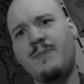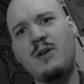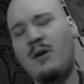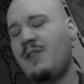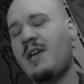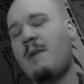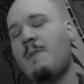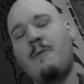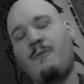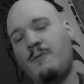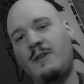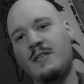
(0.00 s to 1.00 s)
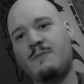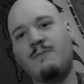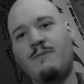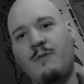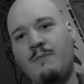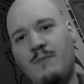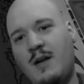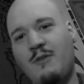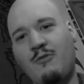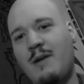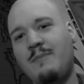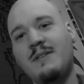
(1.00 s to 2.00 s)
The only thing I remember from
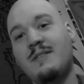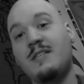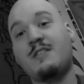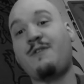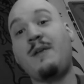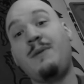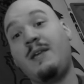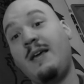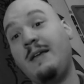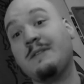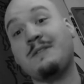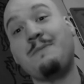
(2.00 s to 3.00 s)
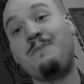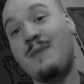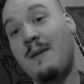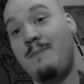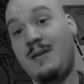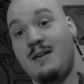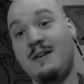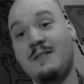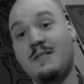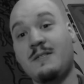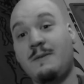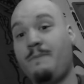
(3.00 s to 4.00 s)
Gremlins is Phoebe Cates,
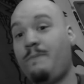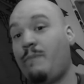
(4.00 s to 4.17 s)
because